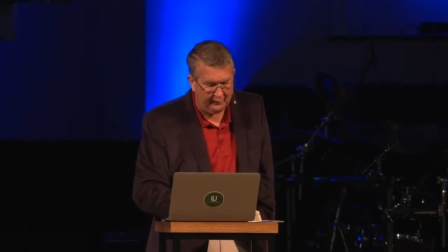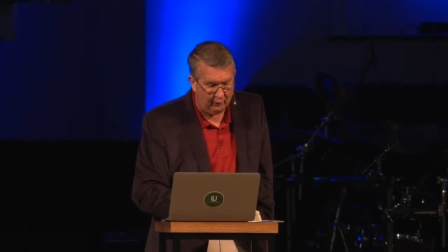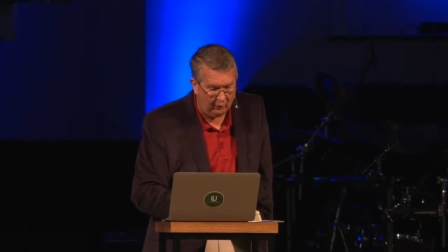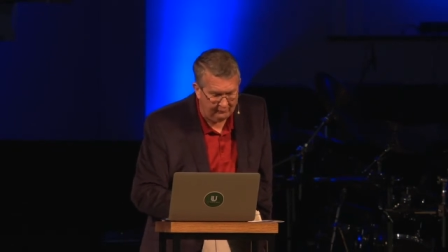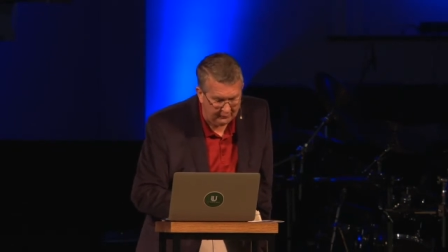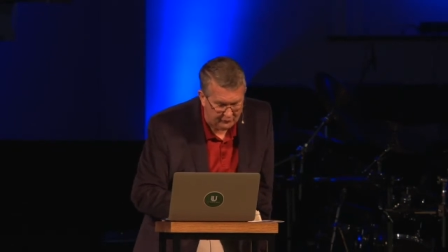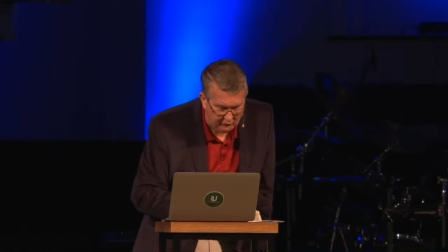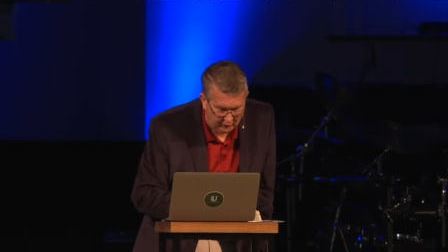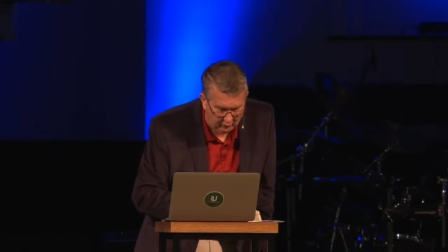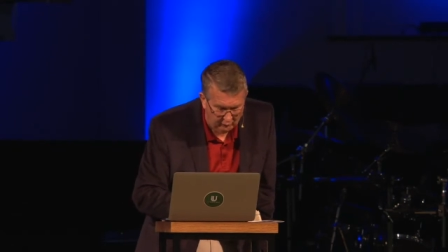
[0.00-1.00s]
and on the
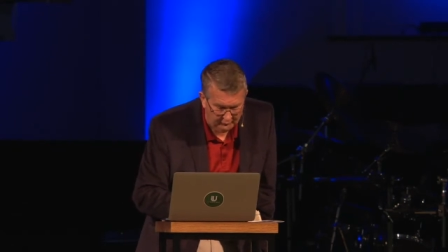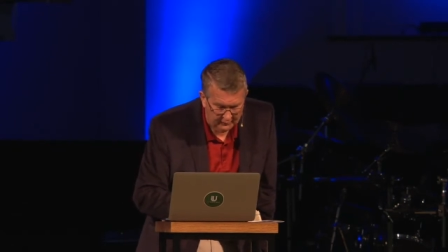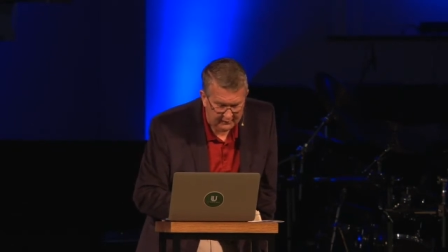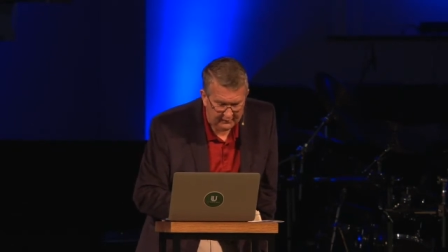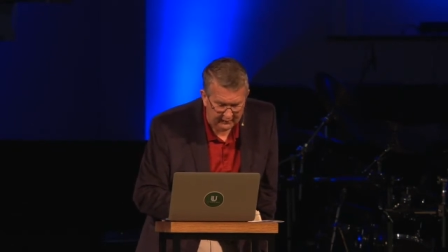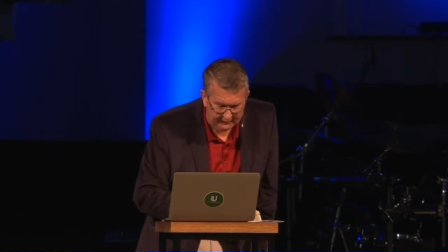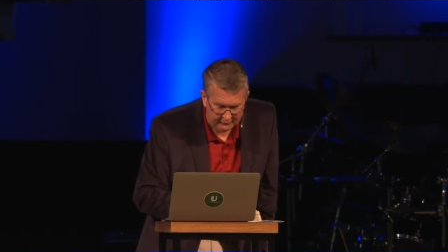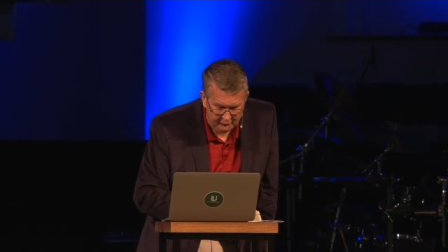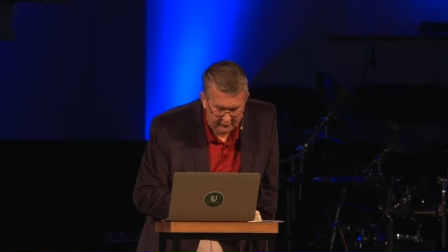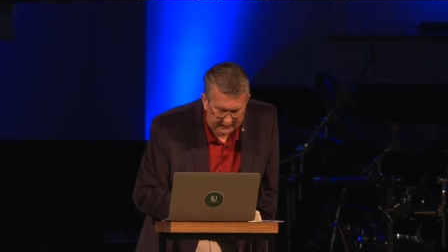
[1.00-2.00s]
stone a
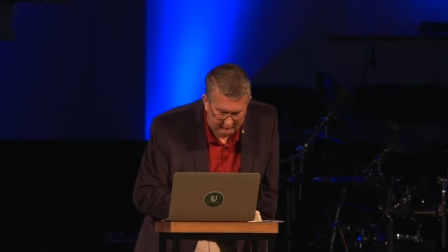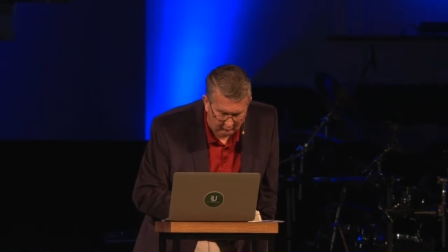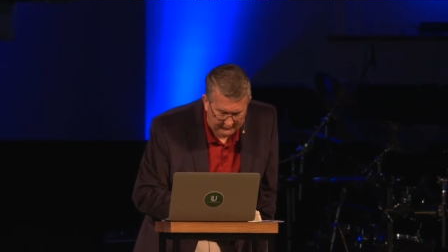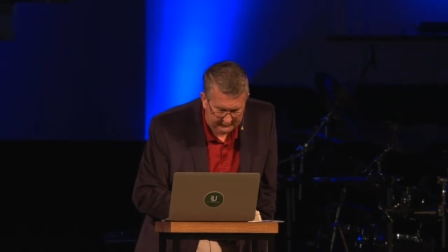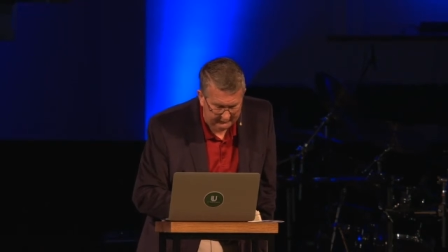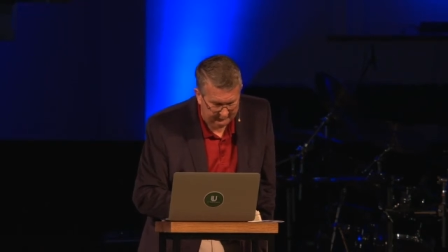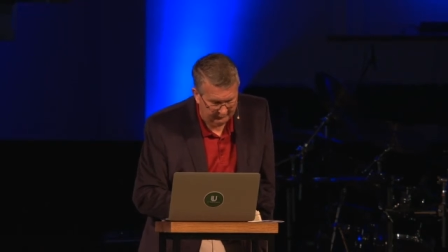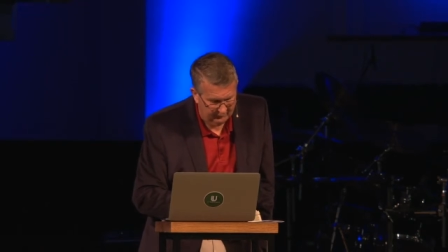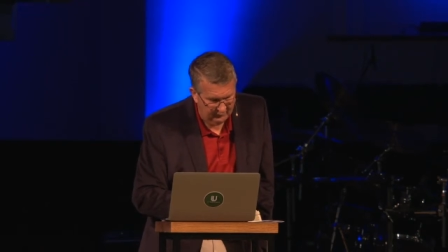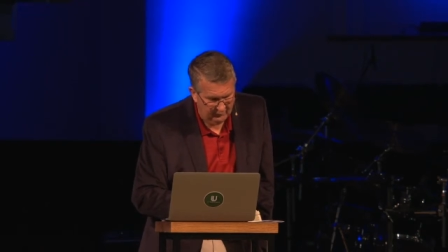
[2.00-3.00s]
new name written
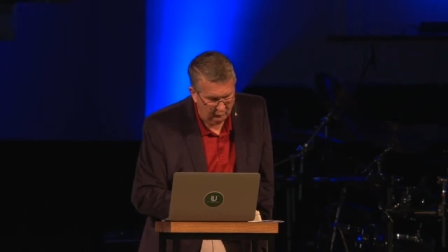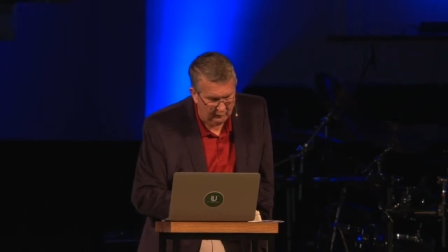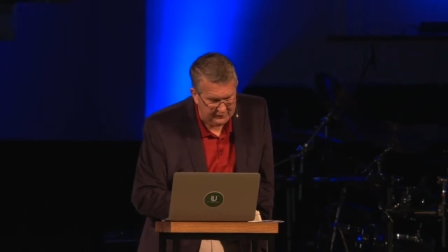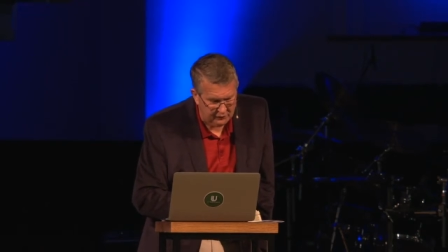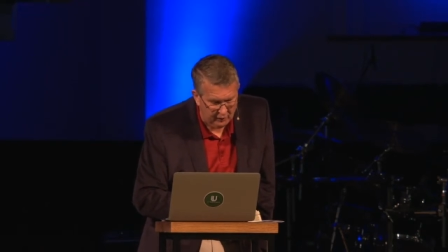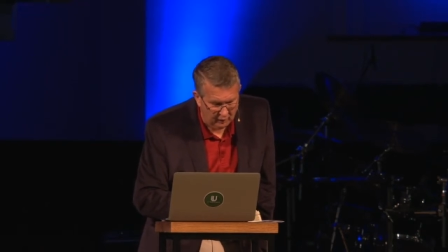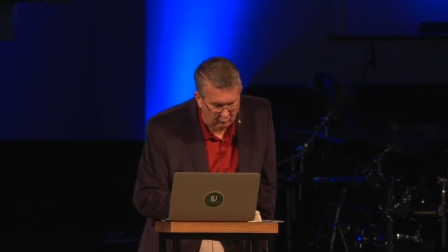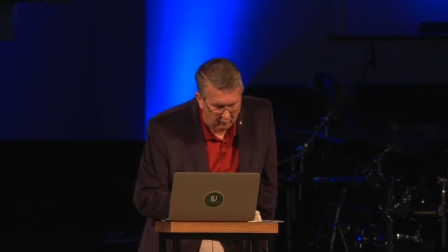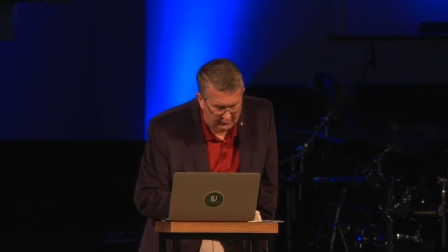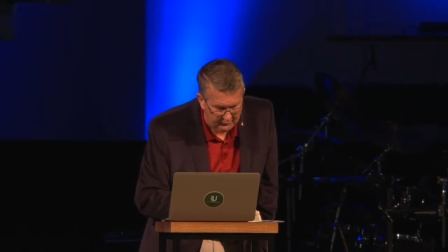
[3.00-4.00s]
which no
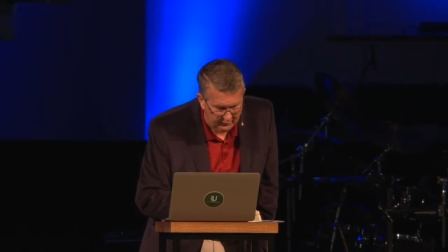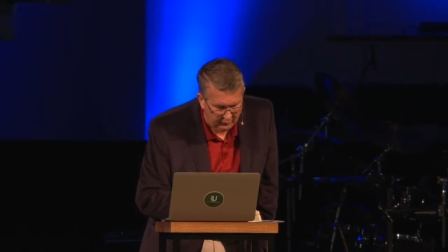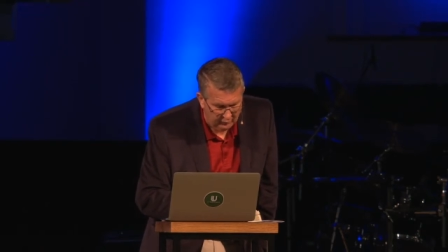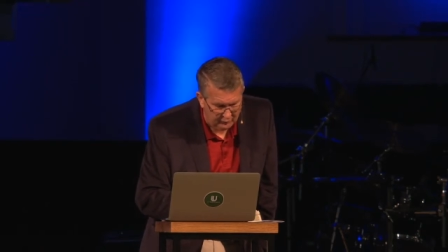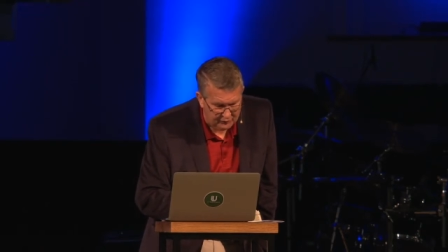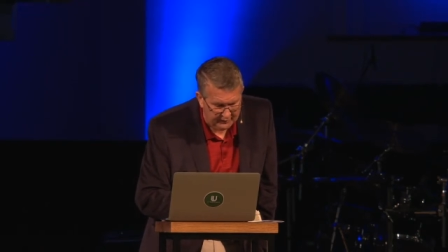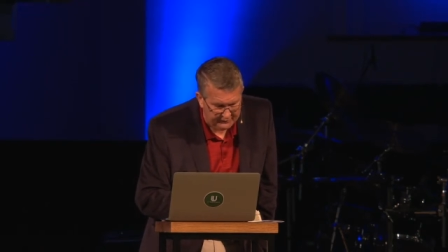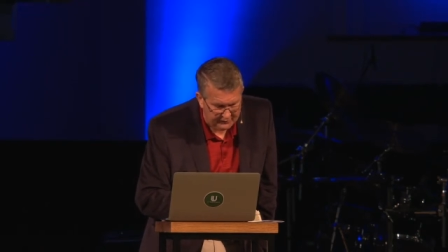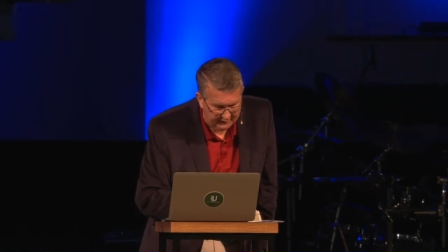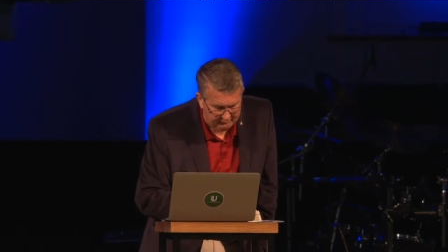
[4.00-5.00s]
one knows
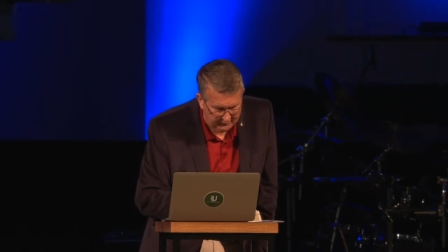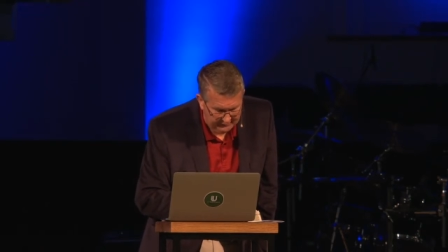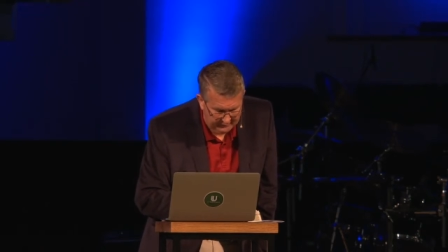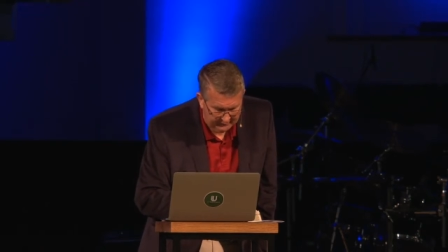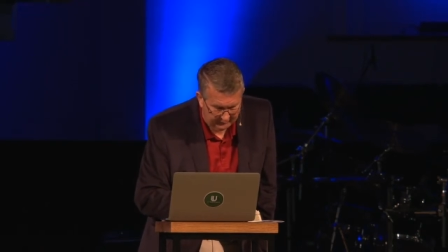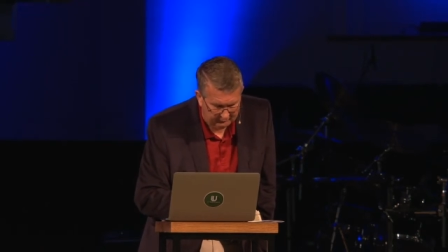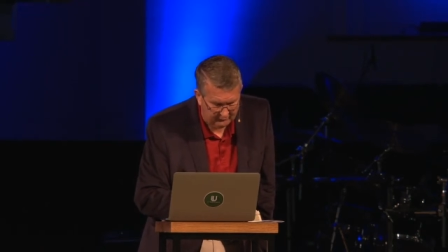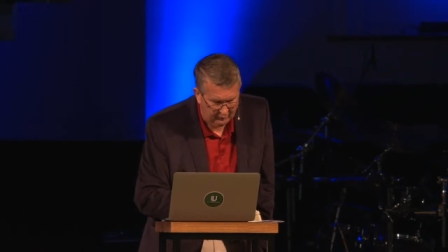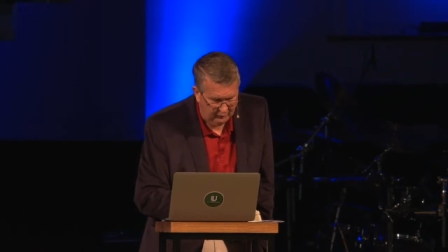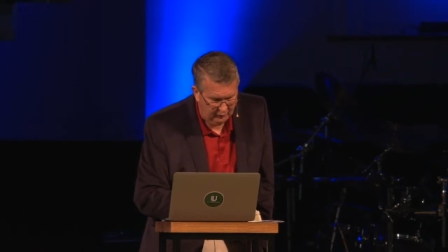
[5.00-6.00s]
except
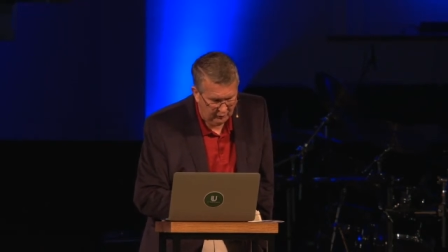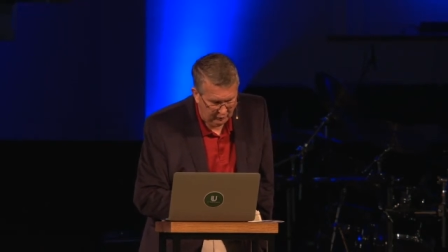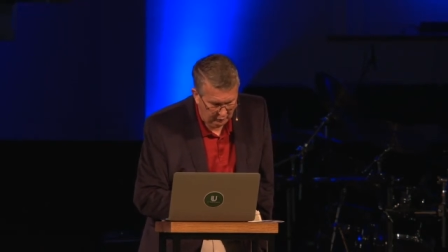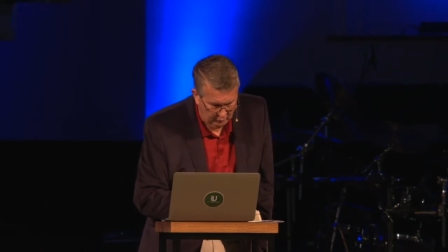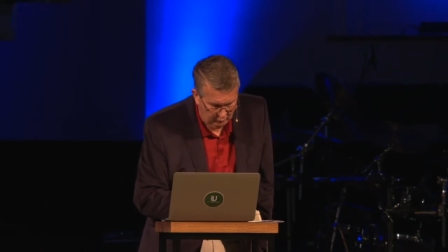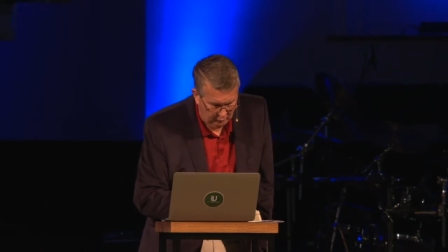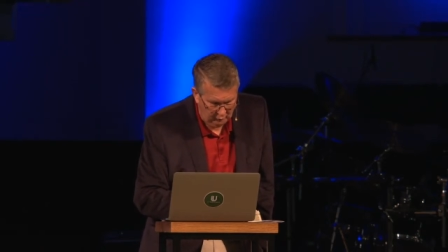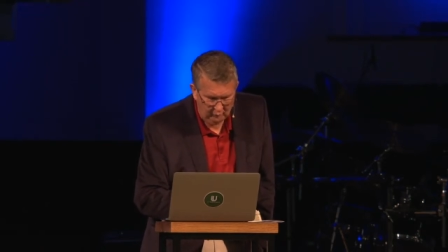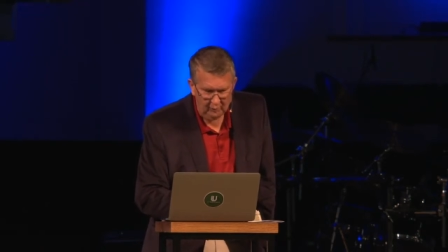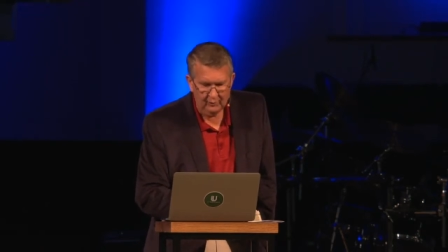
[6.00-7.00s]
him
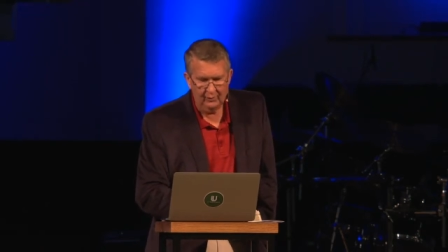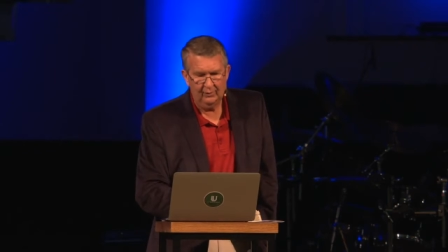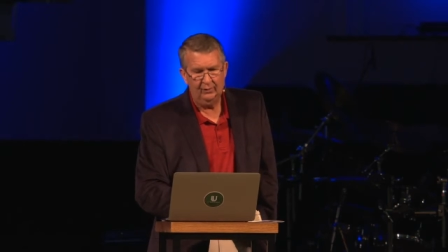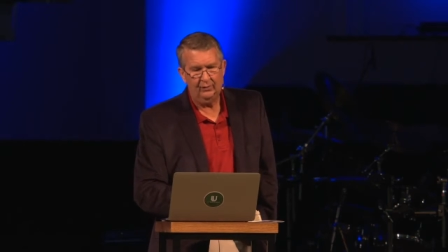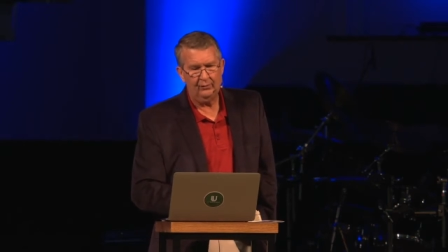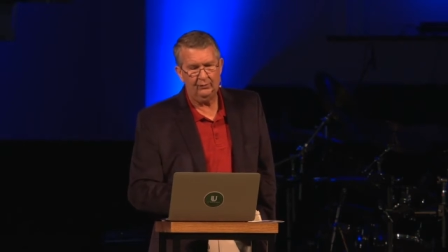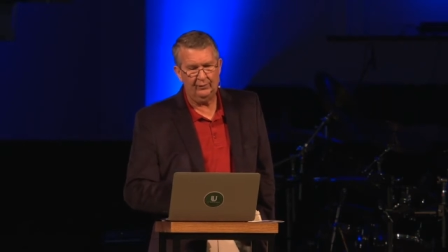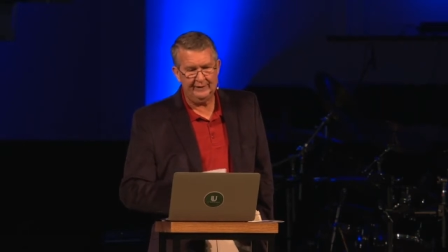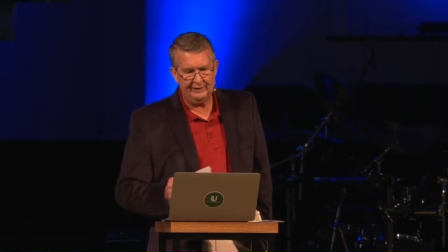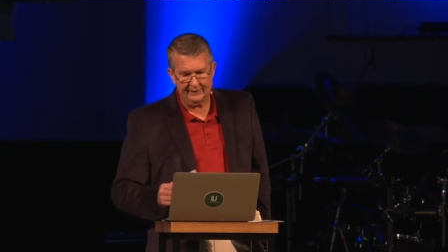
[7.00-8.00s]
who
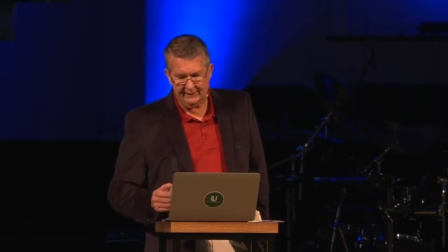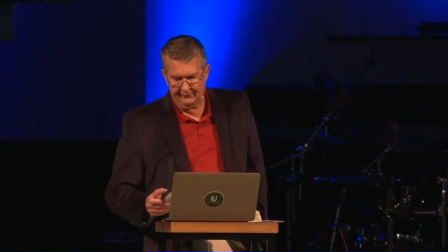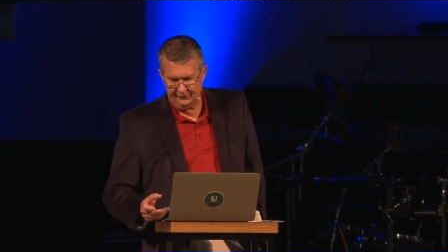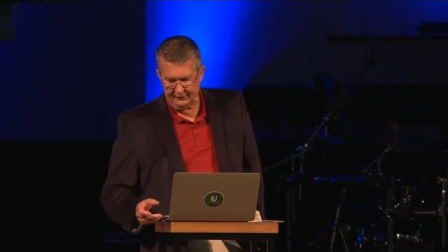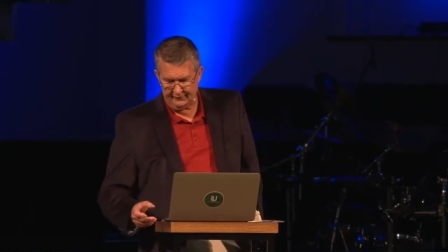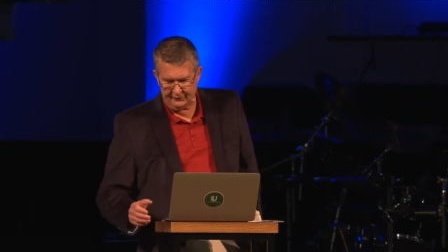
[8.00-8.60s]
receives it.